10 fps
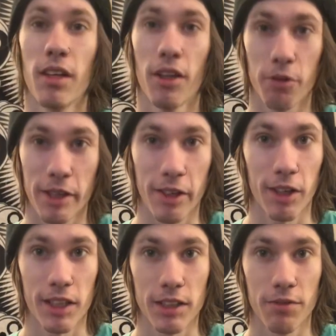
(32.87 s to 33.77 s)

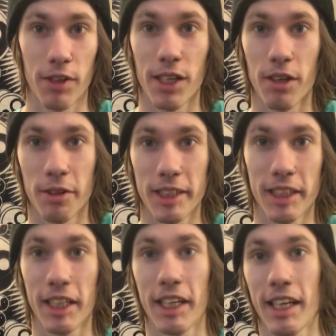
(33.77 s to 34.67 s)
3-cross video is
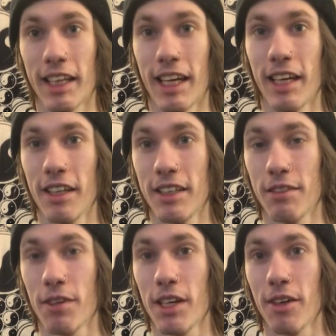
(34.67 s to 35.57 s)
linked at the end of this
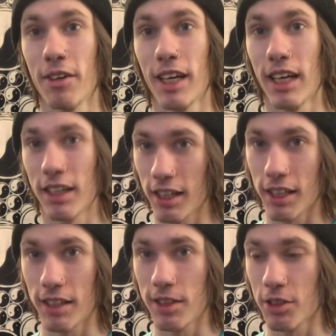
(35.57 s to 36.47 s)
video and in
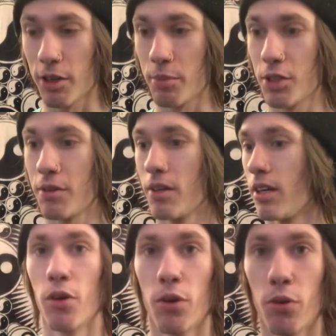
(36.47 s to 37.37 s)
the description.
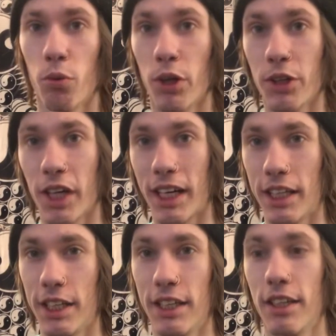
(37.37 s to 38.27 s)
What you're going to
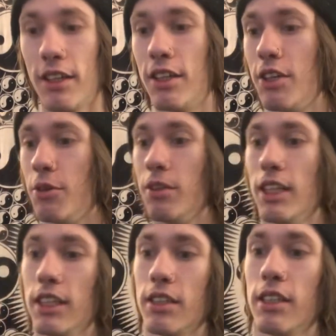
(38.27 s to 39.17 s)
need to do
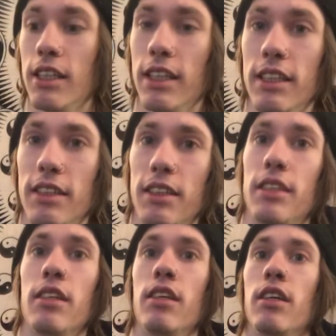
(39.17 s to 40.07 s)
this is
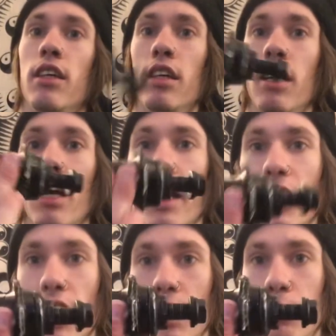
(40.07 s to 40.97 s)
a
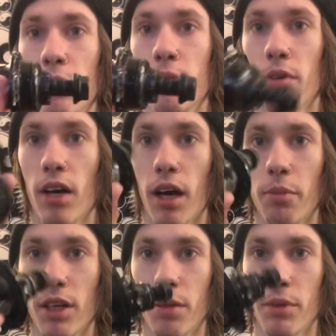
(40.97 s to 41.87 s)
hub. I'm
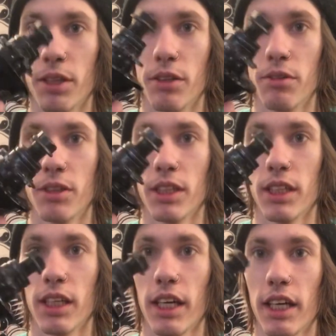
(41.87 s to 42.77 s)
going to be
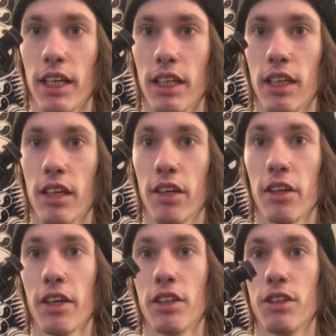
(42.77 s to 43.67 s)
using a
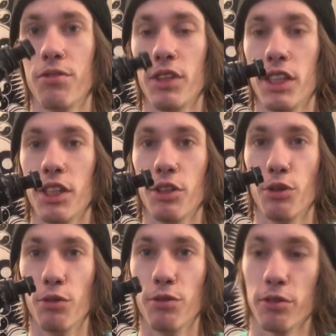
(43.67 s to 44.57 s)
Clutch
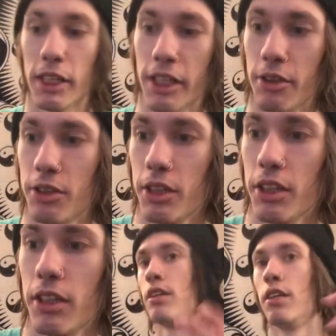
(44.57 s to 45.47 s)
V2 free coaster.
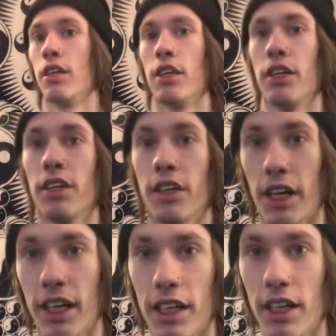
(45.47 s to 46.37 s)
You're going
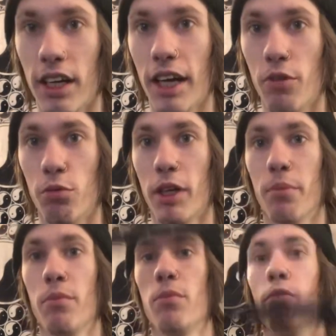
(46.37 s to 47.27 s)
to need a
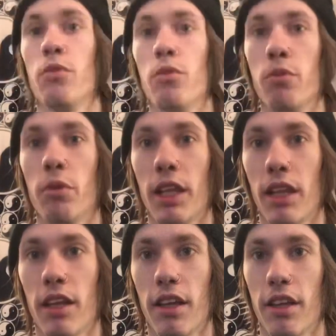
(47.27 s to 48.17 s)
rim
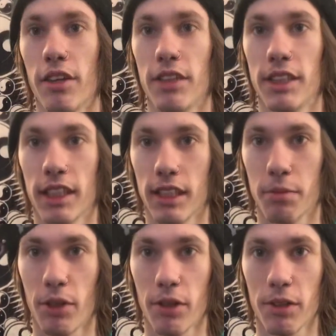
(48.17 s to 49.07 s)
with 36
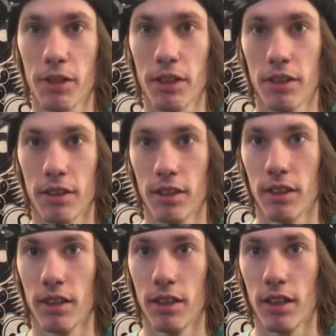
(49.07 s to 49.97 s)
spoke holes.
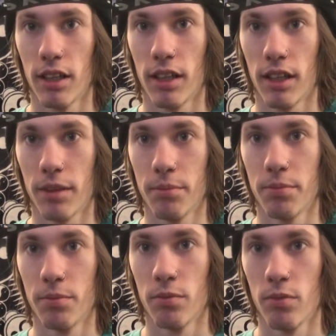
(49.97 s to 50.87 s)
I
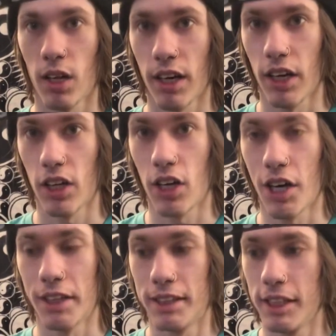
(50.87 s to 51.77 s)
got an
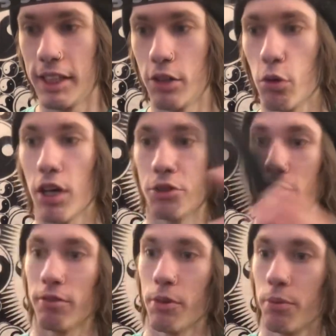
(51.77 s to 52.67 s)
Aussie quadrant
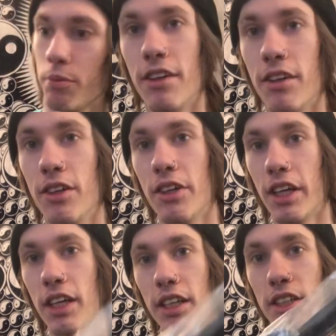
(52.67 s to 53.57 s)
rim. You're going
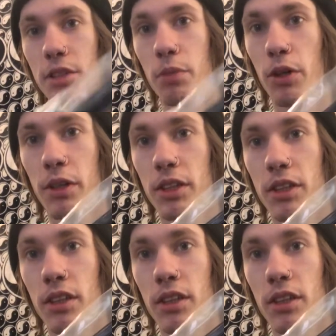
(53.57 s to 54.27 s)
to need spokes